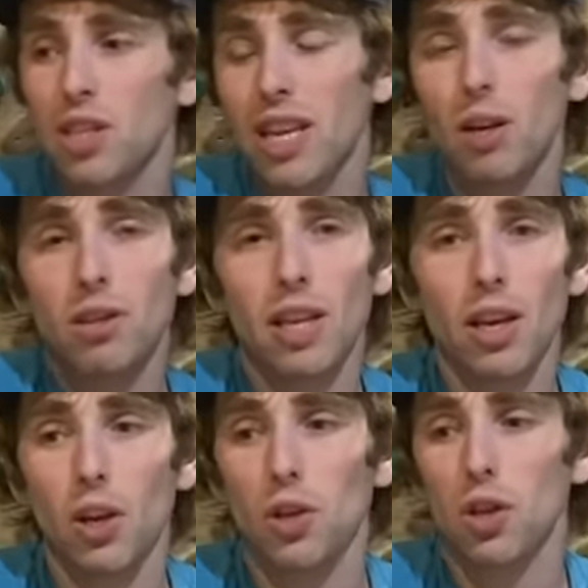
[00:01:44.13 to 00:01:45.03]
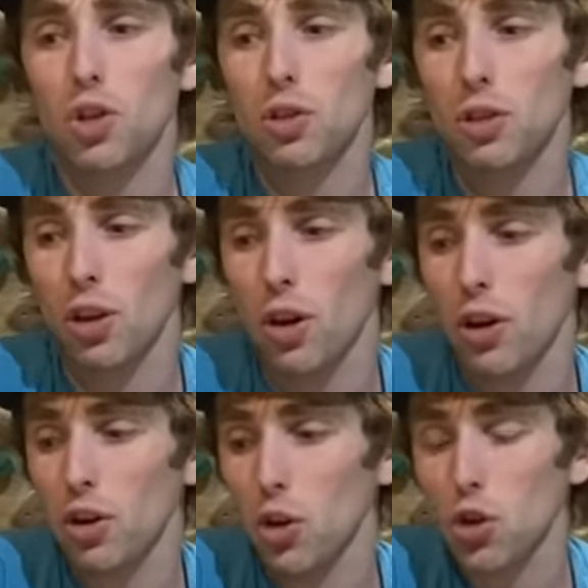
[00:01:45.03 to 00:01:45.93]
tilting the,
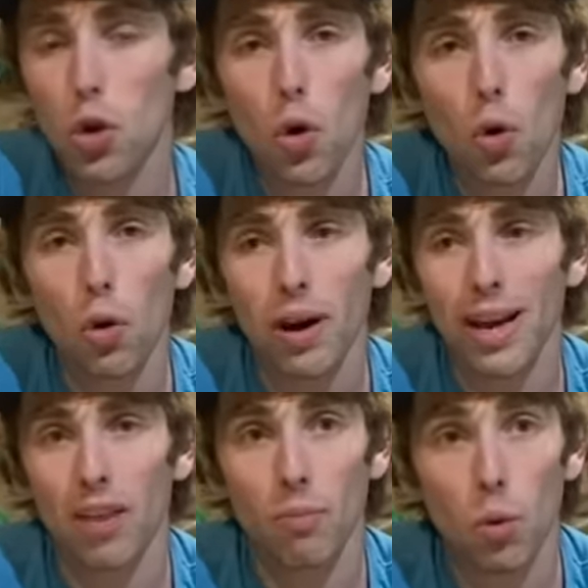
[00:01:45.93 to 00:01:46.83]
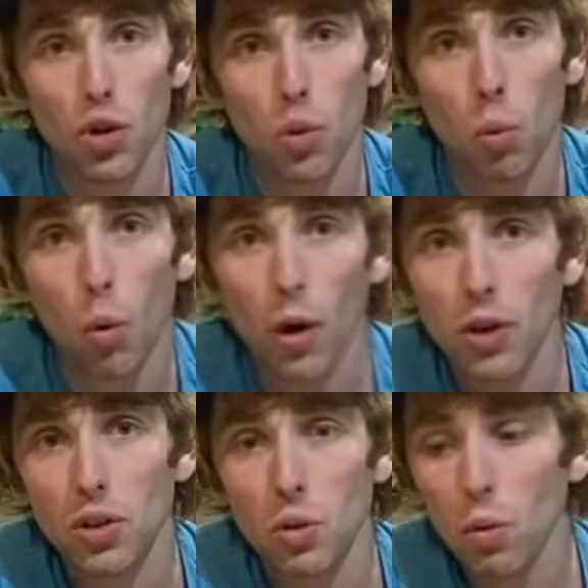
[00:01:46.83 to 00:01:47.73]
your, your toe kind of more
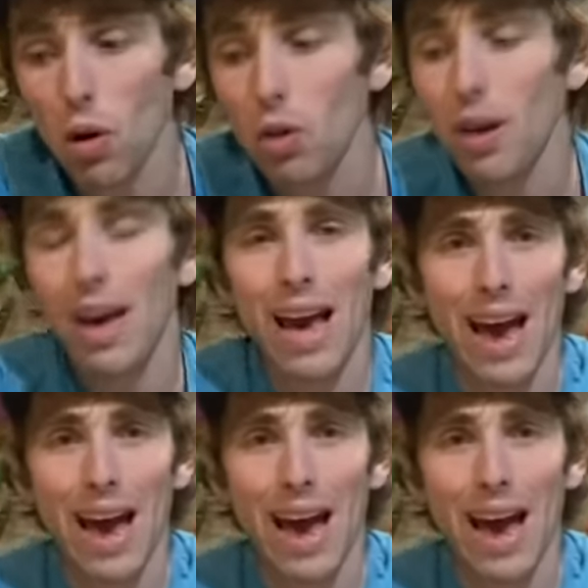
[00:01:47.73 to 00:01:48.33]
towards the wall,